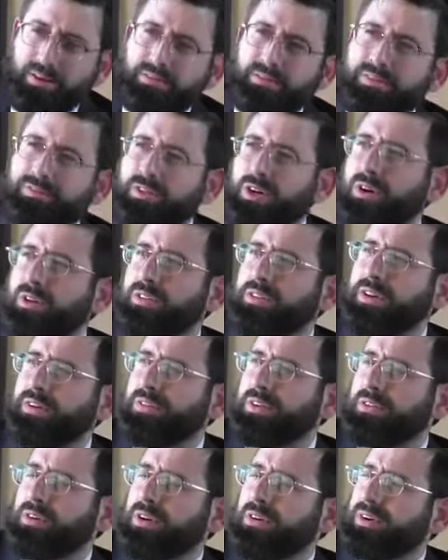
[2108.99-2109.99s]
Rav
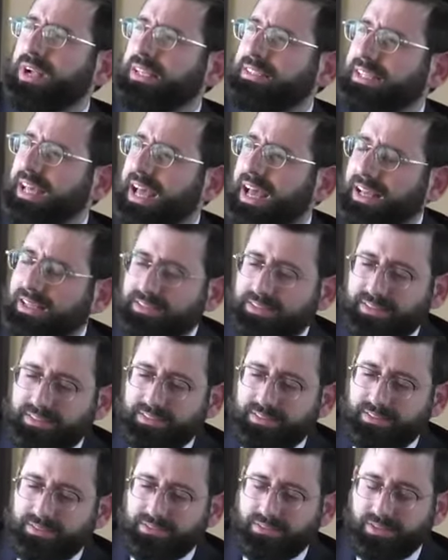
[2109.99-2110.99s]
David Kronglass asks,